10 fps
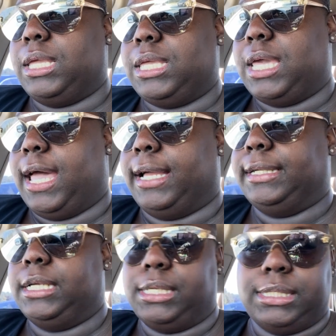yeah
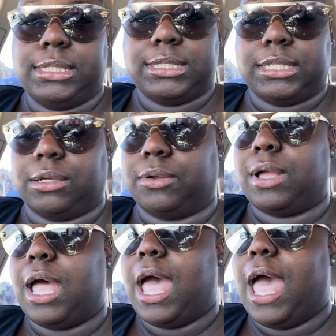so
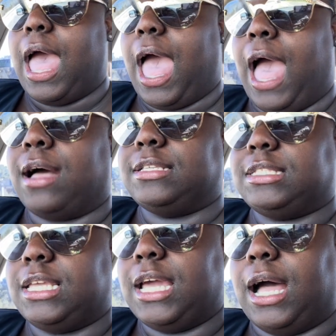i'll
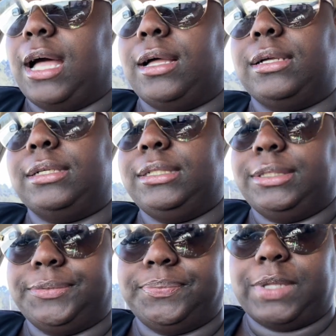see y'all
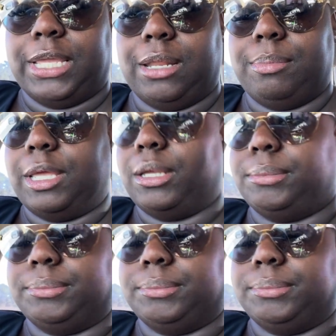in a bit